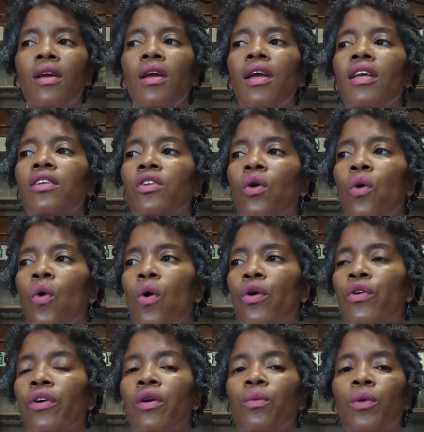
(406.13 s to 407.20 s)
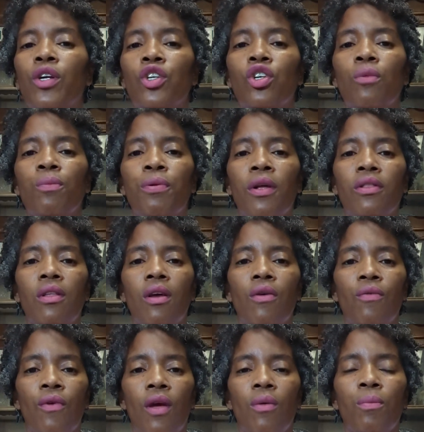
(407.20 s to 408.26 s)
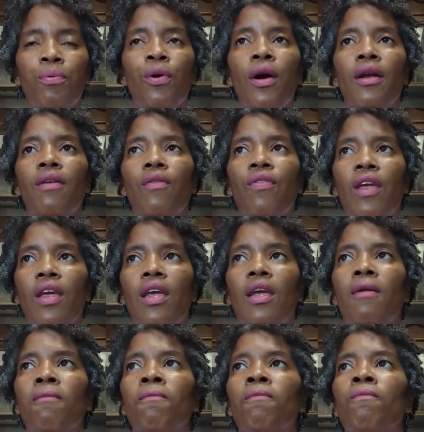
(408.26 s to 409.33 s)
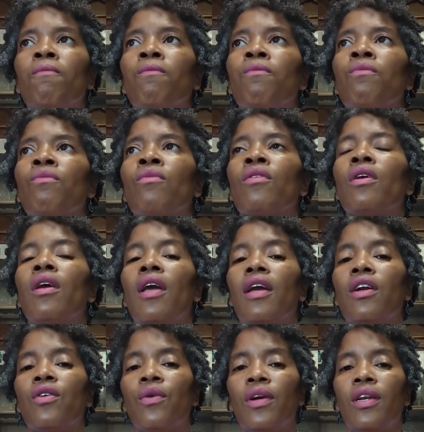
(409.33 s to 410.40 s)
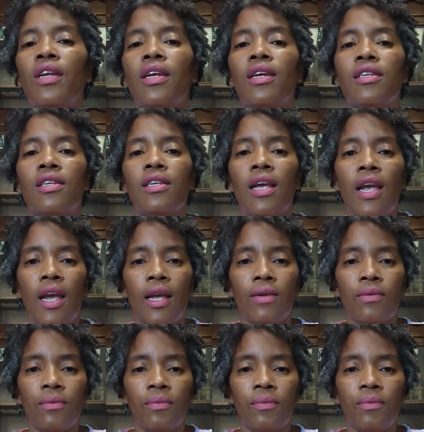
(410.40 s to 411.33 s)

is the order in which you put the ingredients in.